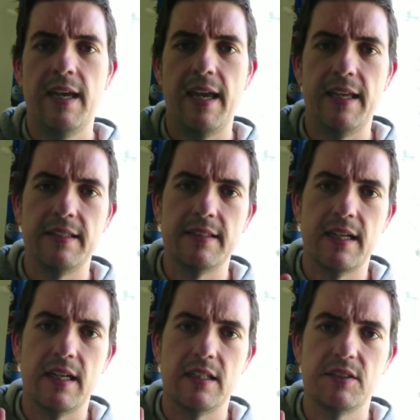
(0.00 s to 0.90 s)
and
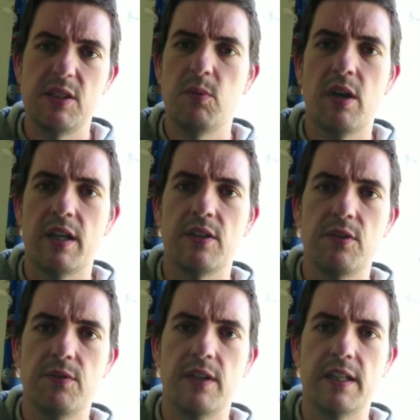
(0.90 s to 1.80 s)
see what I can
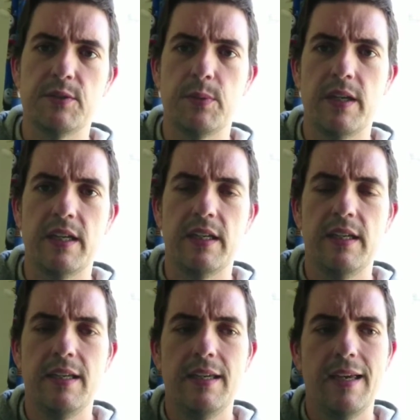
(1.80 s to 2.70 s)
do for next week,
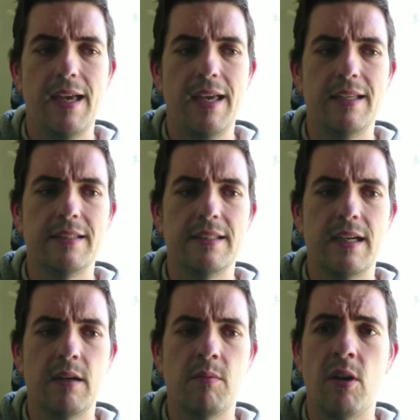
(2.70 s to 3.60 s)
and
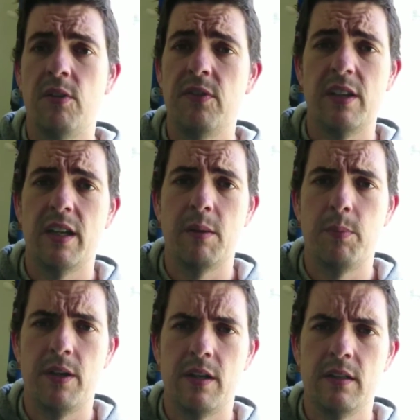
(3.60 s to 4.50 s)
hopefully I get
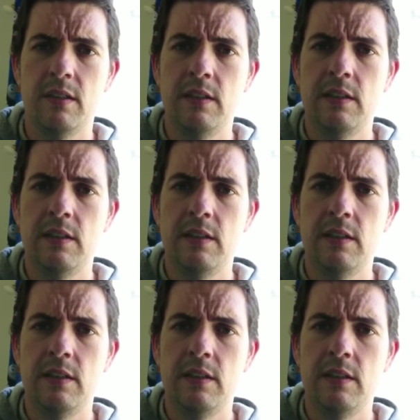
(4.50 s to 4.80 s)
better.